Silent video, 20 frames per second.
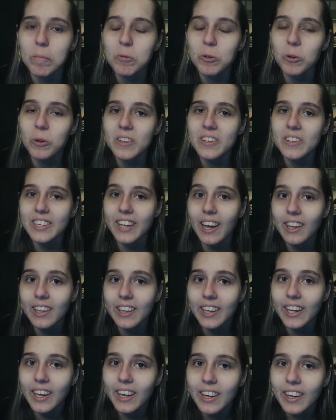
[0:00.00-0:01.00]
I'm doing the
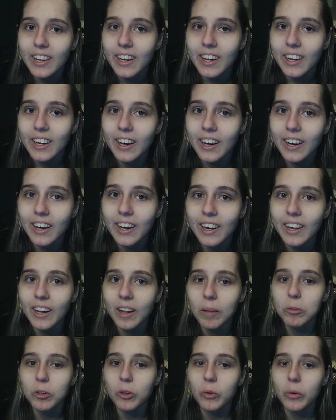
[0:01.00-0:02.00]
telly, and
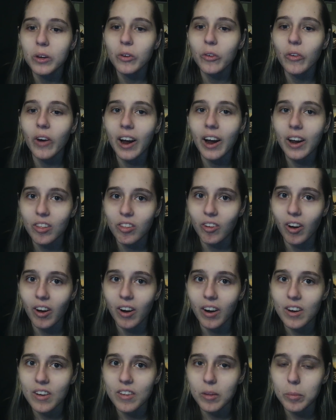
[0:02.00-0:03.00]
I'm doing New
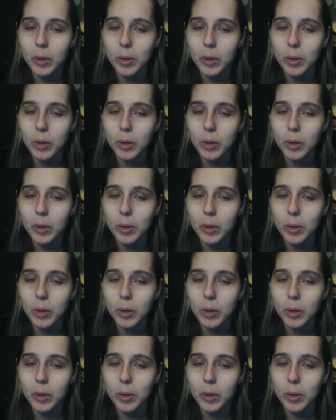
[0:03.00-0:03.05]
Rockstars.